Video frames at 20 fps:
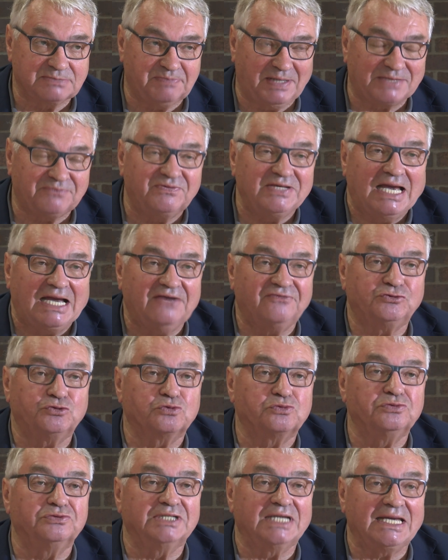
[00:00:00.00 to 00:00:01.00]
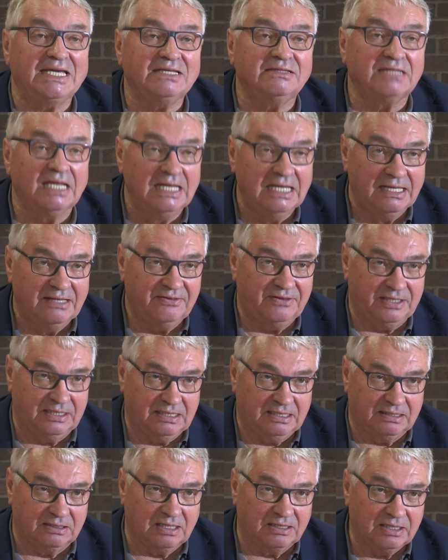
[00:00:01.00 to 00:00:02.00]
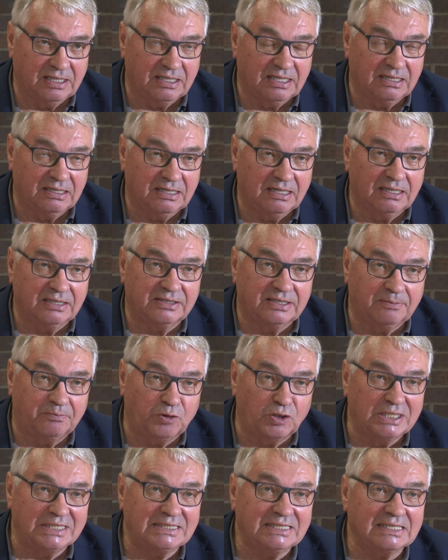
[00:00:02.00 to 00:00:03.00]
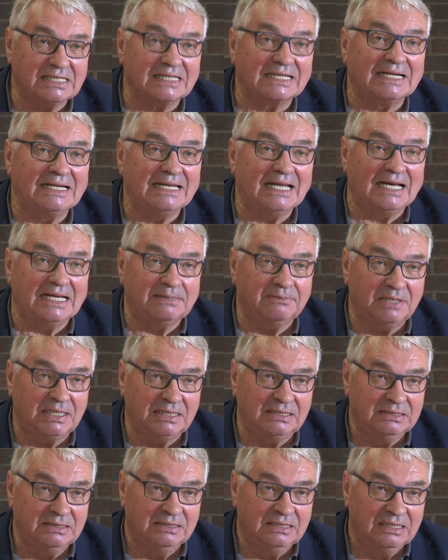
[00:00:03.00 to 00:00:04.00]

But we have to create the, uh, the political climate,